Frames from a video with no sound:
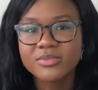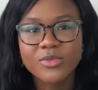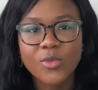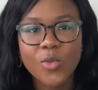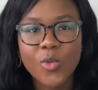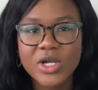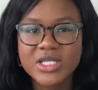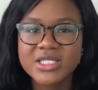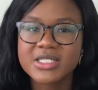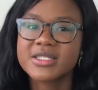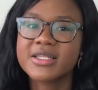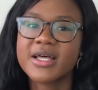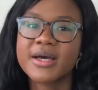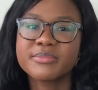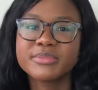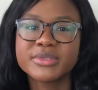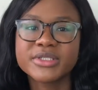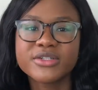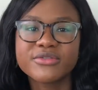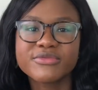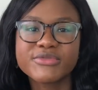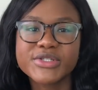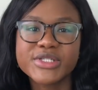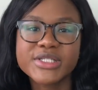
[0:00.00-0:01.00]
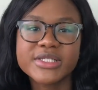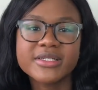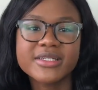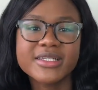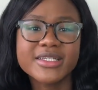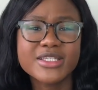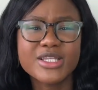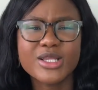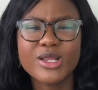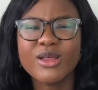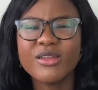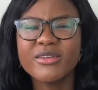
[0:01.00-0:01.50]
Wasn't that big of a deal.
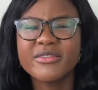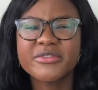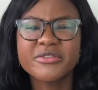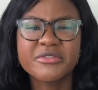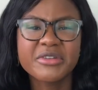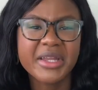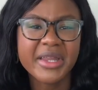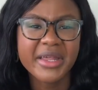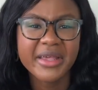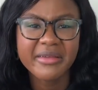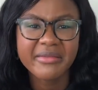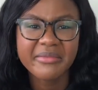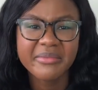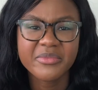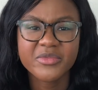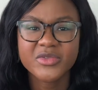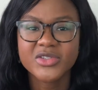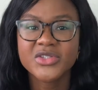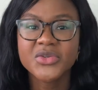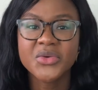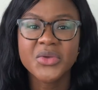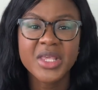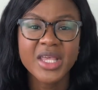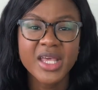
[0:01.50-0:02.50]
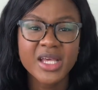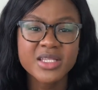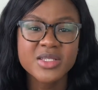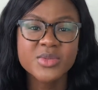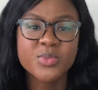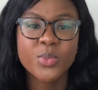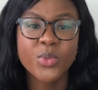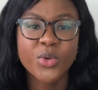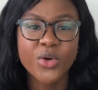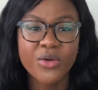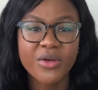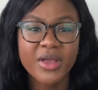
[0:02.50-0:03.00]
It's a lot of reading, so it gets
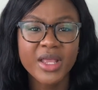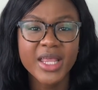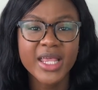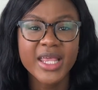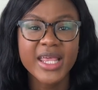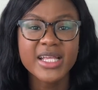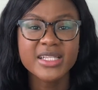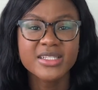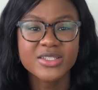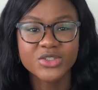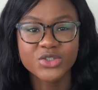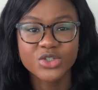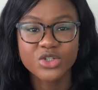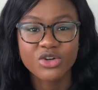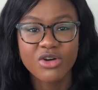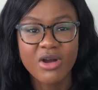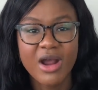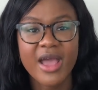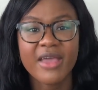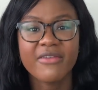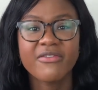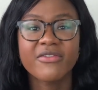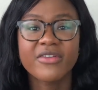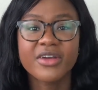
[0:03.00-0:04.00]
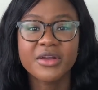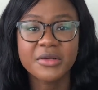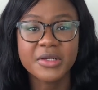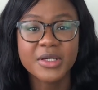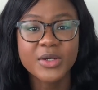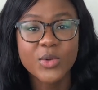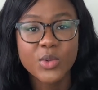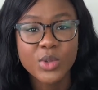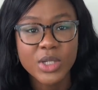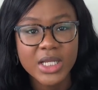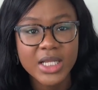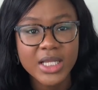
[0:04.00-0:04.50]
boring. It gets dry very
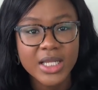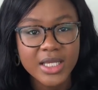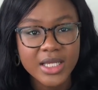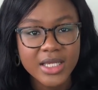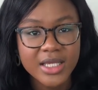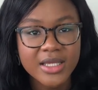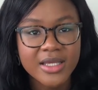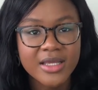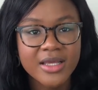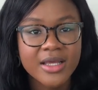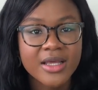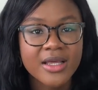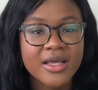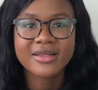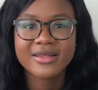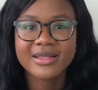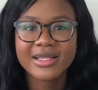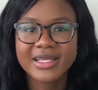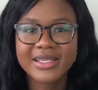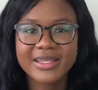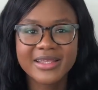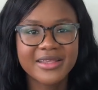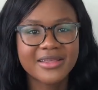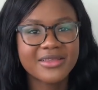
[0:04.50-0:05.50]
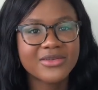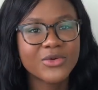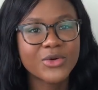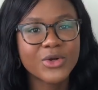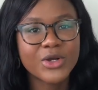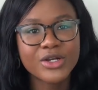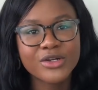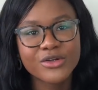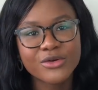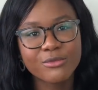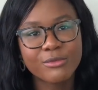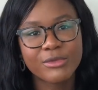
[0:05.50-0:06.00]
quickly. Like, you're
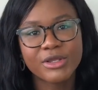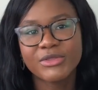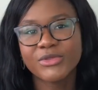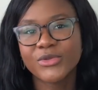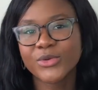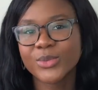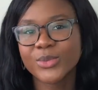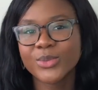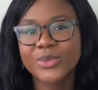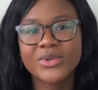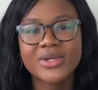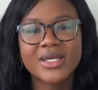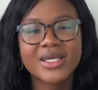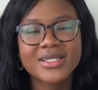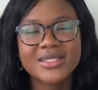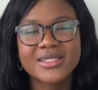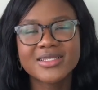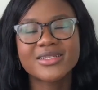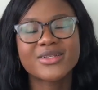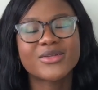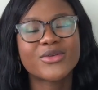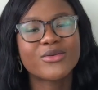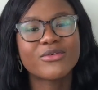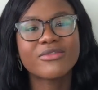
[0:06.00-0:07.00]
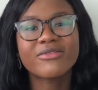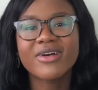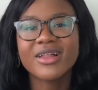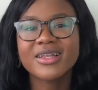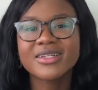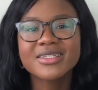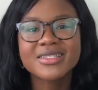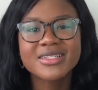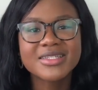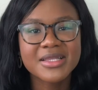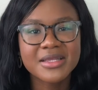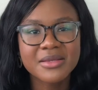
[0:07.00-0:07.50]
gonna read the book until you fall
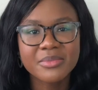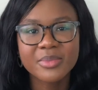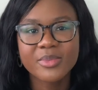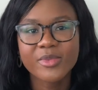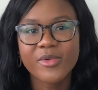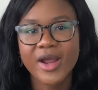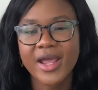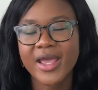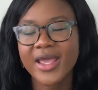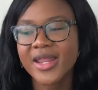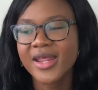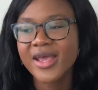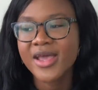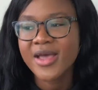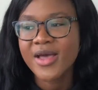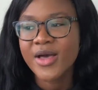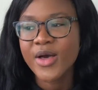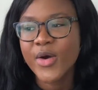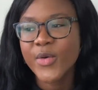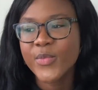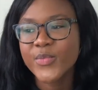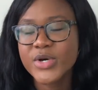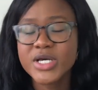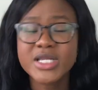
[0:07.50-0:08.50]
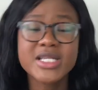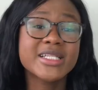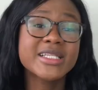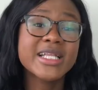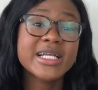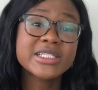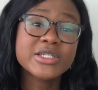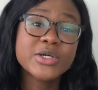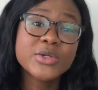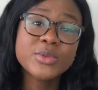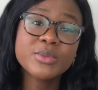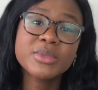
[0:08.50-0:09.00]
asleep, right? But
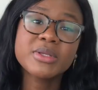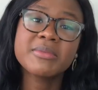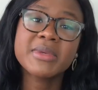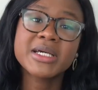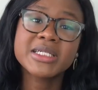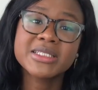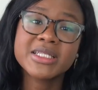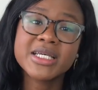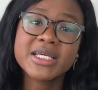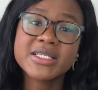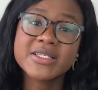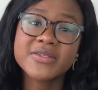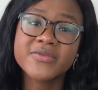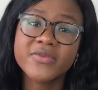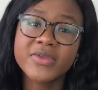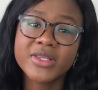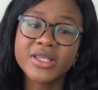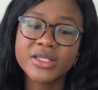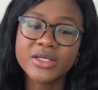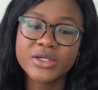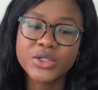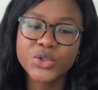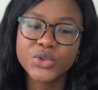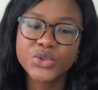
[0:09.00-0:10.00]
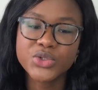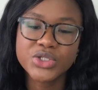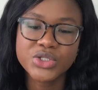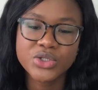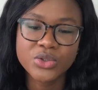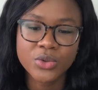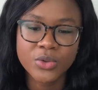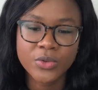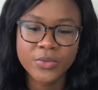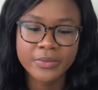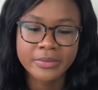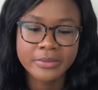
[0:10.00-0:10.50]
that's gonna be my next video.
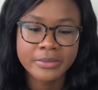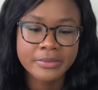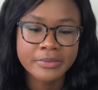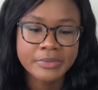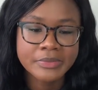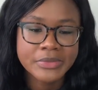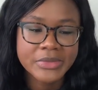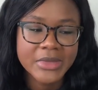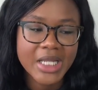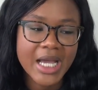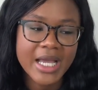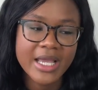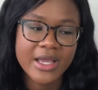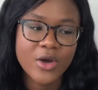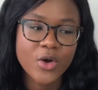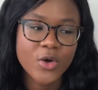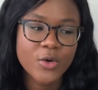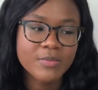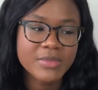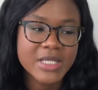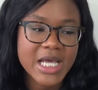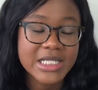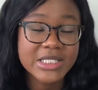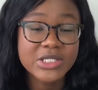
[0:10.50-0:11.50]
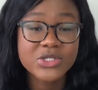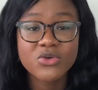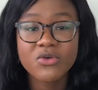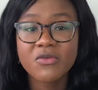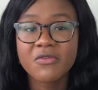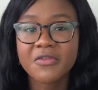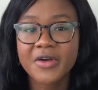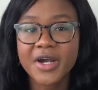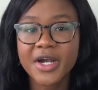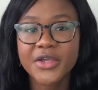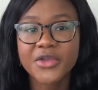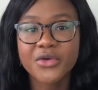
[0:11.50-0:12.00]
So I hope that so
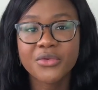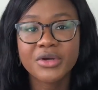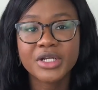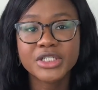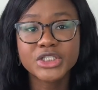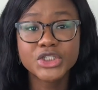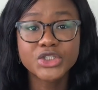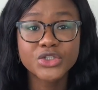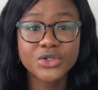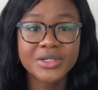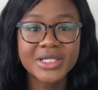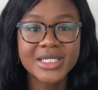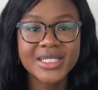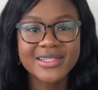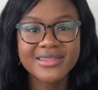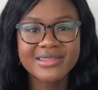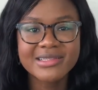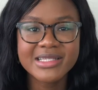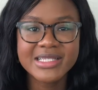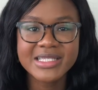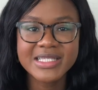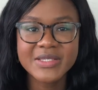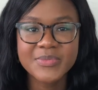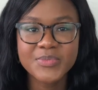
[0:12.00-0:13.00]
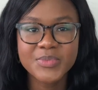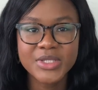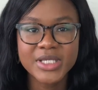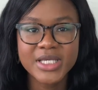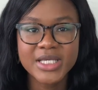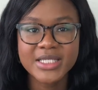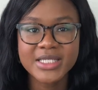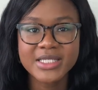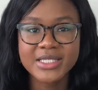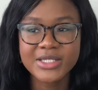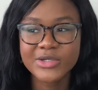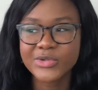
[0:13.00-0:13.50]
far you're enjoying the
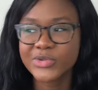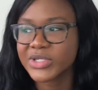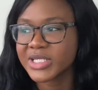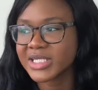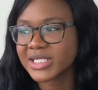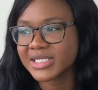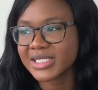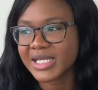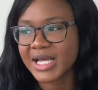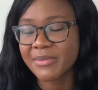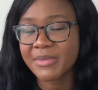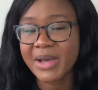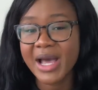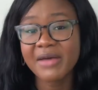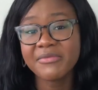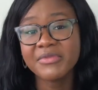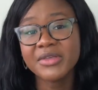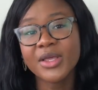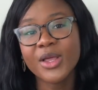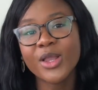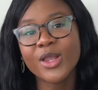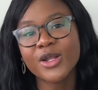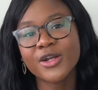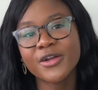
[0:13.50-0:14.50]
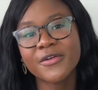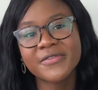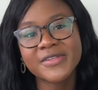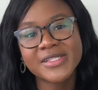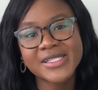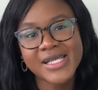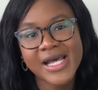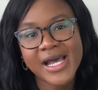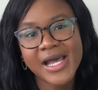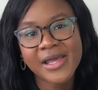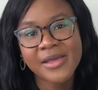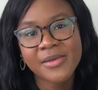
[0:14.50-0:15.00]
CPA series. I'm having a lot of
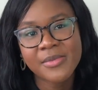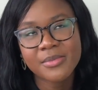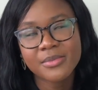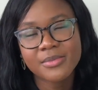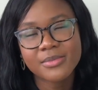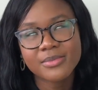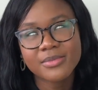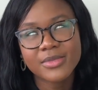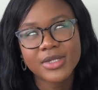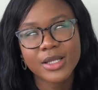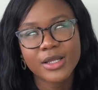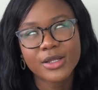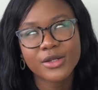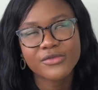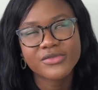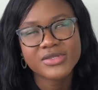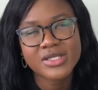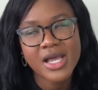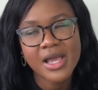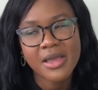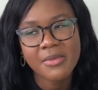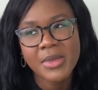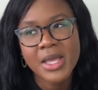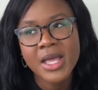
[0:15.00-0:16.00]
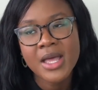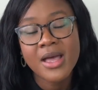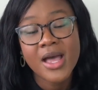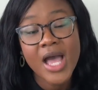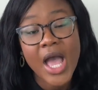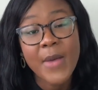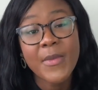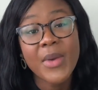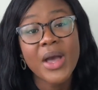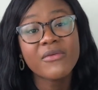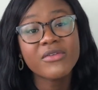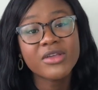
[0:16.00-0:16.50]
time.
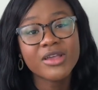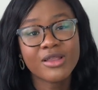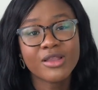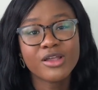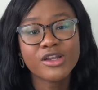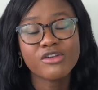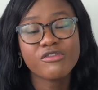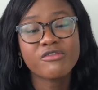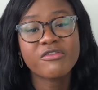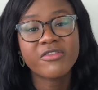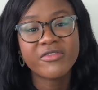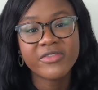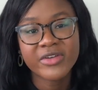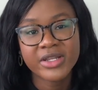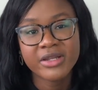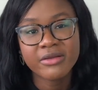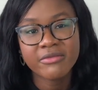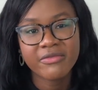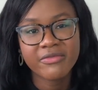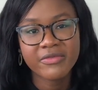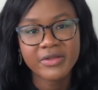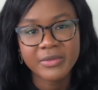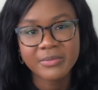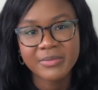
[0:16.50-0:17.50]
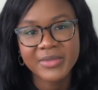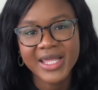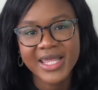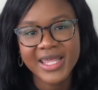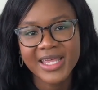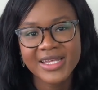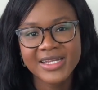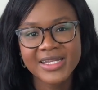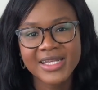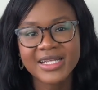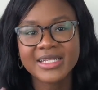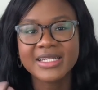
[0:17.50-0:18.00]
I'm having a lot of fun filming
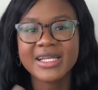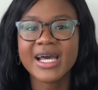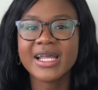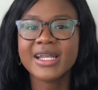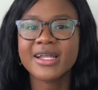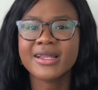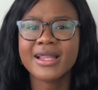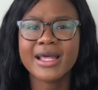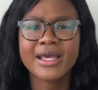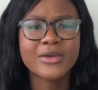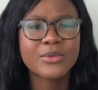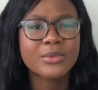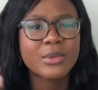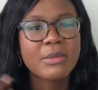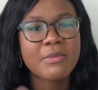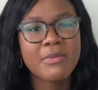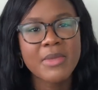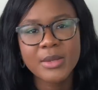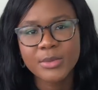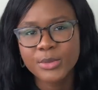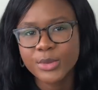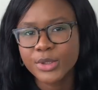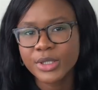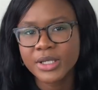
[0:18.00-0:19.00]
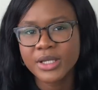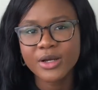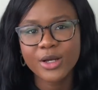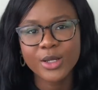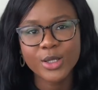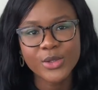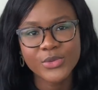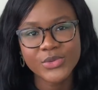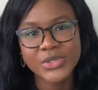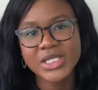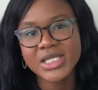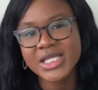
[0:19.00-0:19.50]
it and kind of like remembering
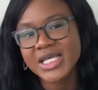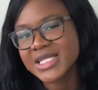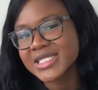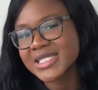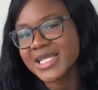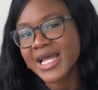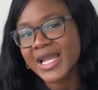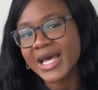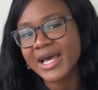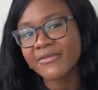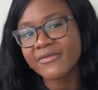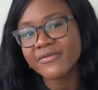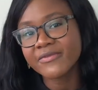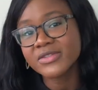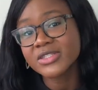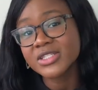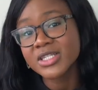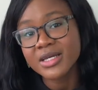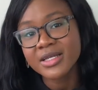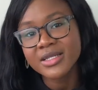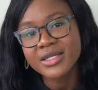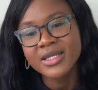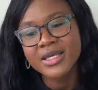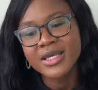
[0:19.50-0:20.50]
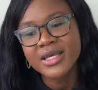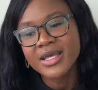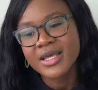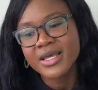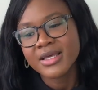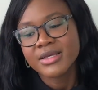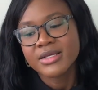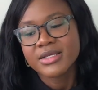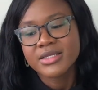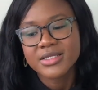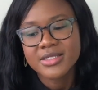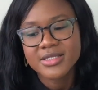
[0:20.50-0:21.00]
all of the things that I've done.
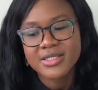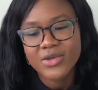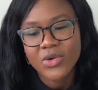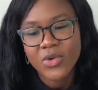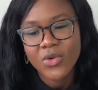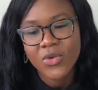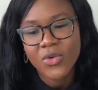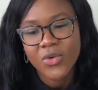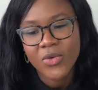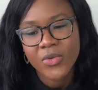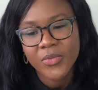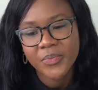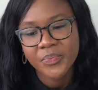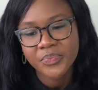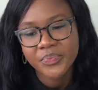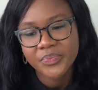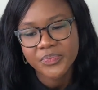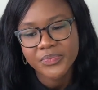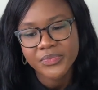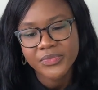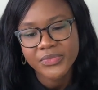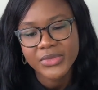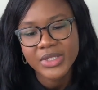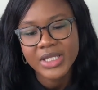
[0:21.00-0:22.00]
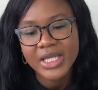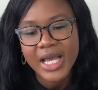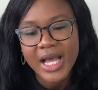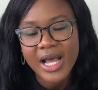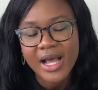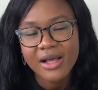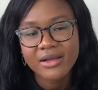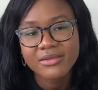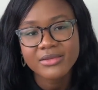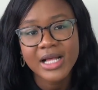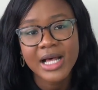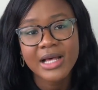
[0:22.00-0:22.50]
So
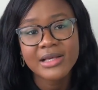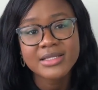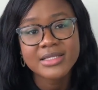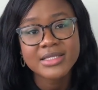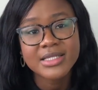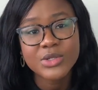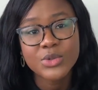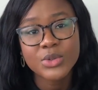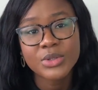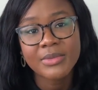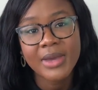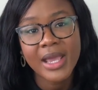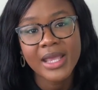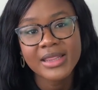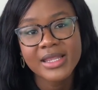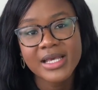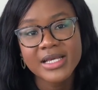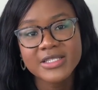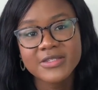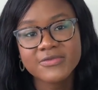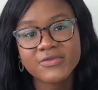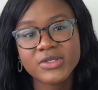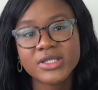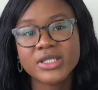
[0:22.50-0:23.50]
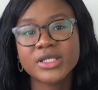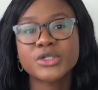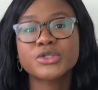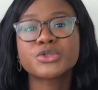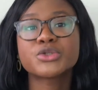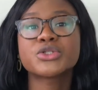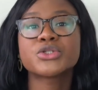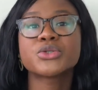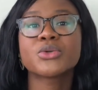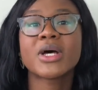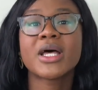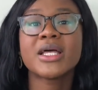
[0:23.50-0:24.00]
yeah, I'll see you in my next video.
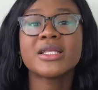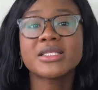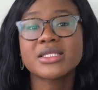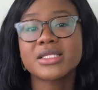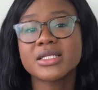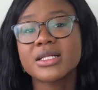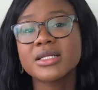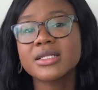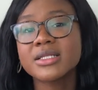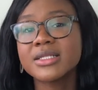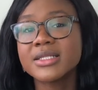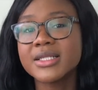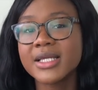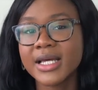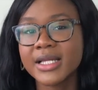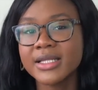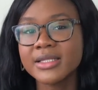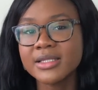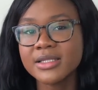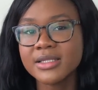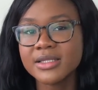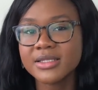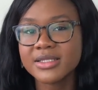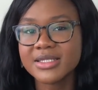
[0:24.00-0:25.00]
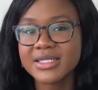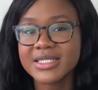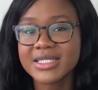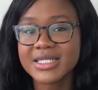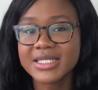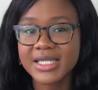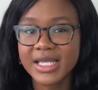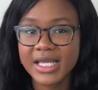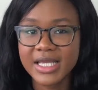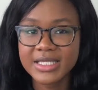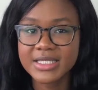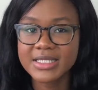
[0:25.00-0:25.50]
So until then,
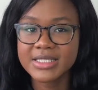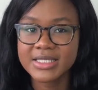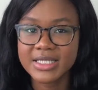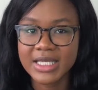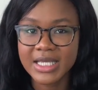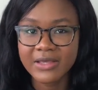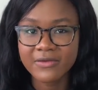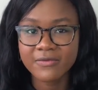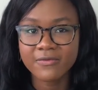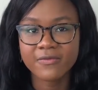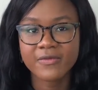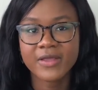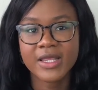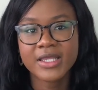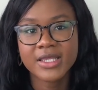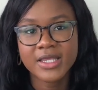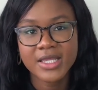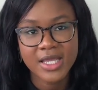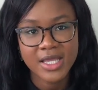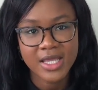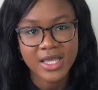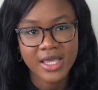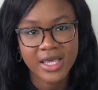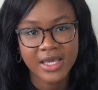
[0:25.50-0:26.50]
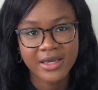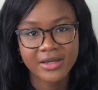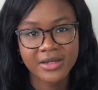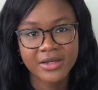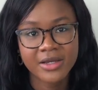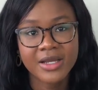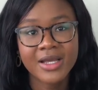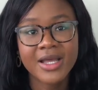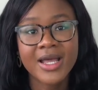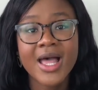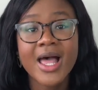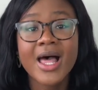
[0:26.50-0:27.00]
stay safe and take care.